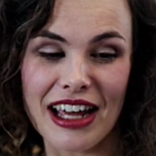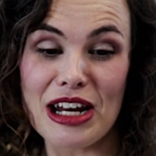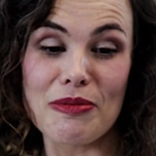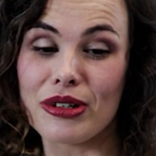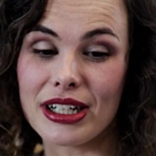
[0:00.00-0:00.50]

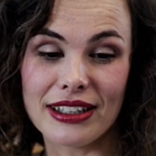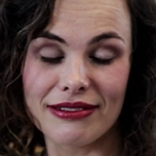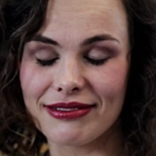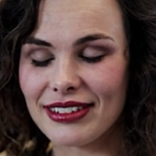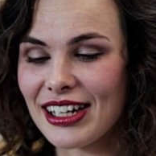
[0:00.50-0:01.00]
anybody,
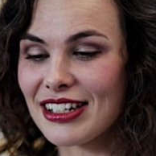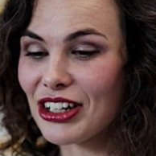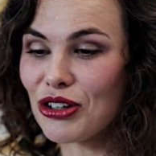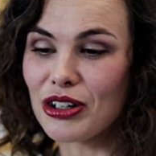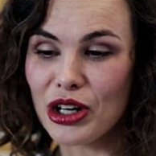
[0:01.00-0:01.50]
and
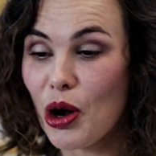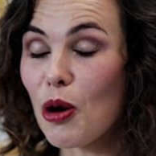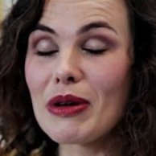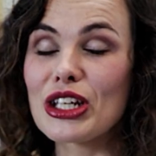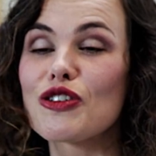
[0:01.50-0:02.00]
I got a
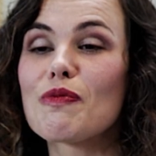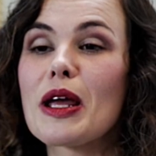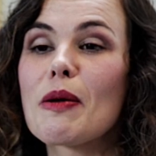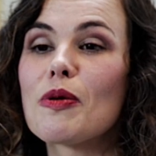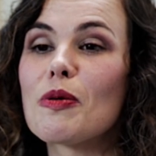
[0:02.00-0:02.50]
whole mixture of
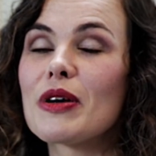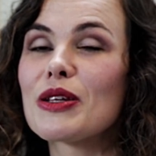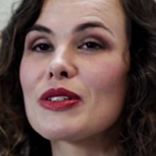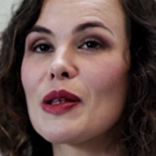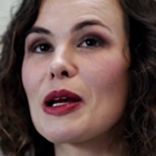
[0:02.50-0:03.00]
people, but
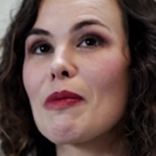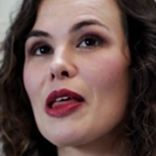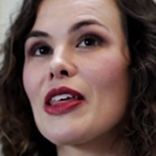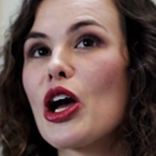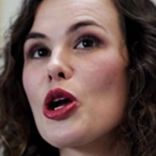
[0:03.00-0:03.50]
there was something
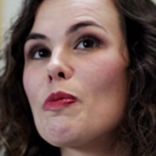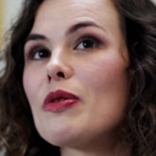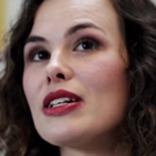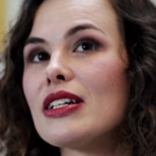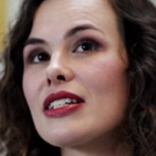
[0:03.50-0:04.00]
about that
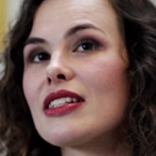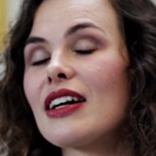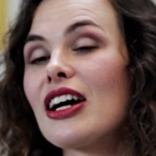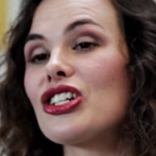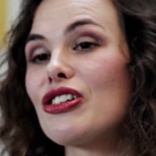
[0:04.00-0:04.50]
openness
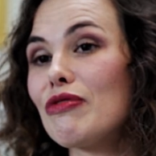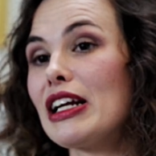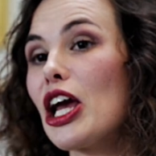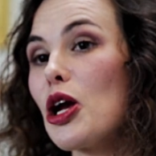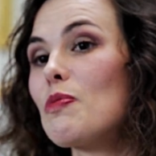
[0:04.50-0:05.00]
that actually
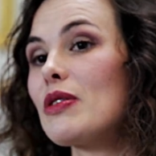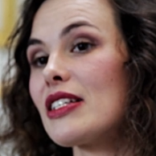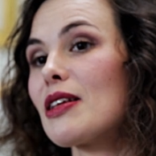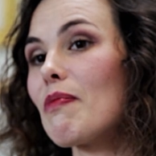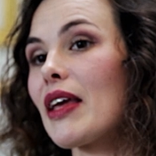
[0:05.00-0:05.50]
really
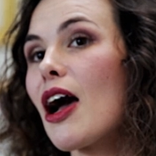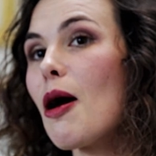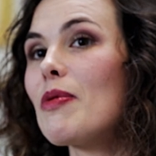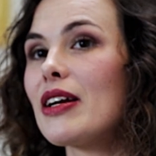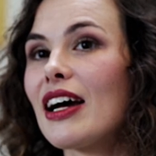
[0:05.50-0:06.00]
opened something
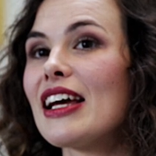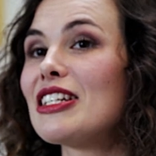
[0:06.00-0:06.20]
up, and